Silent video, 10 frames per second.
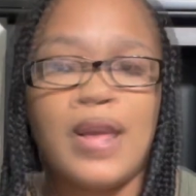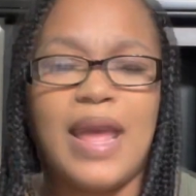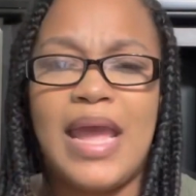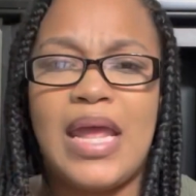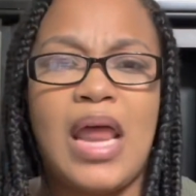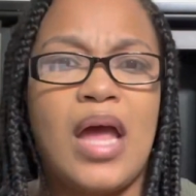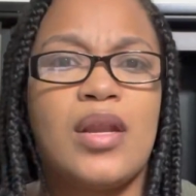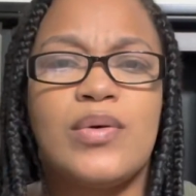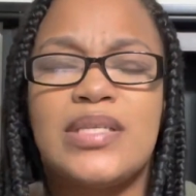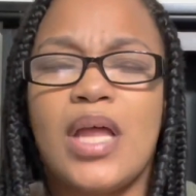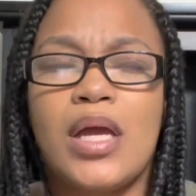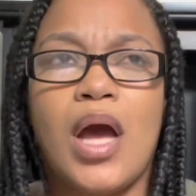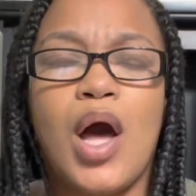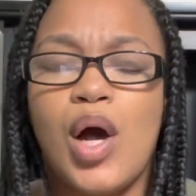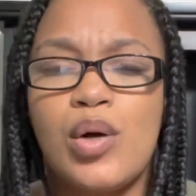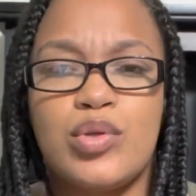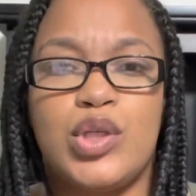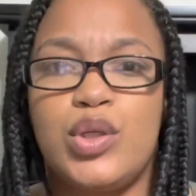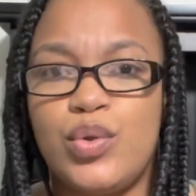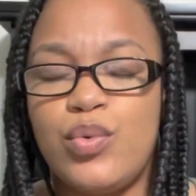And I know it's like a whole
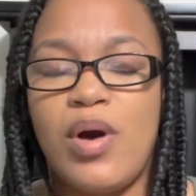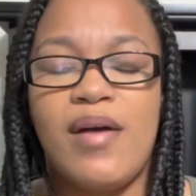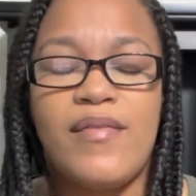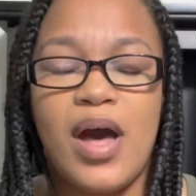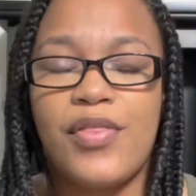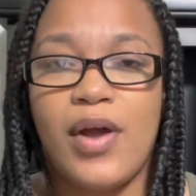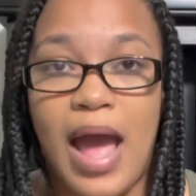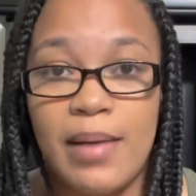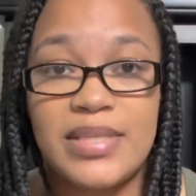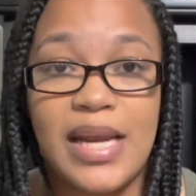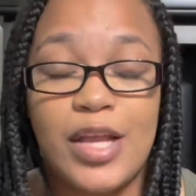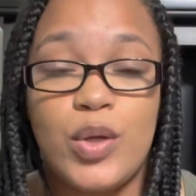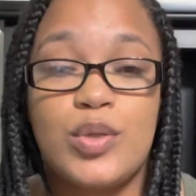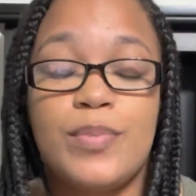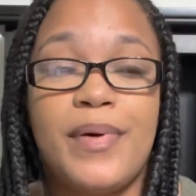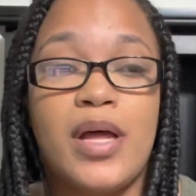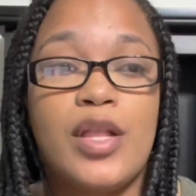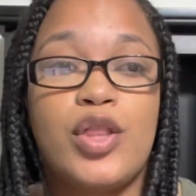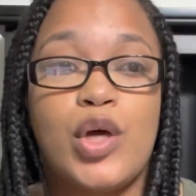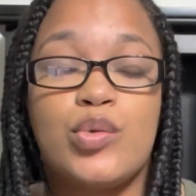slew of other apps that I use,
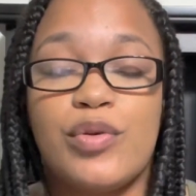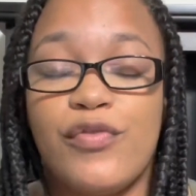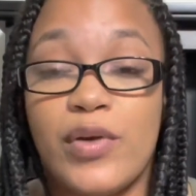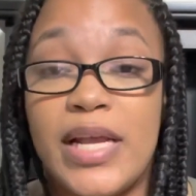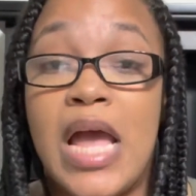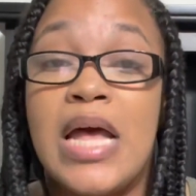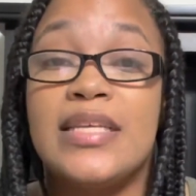but those were free.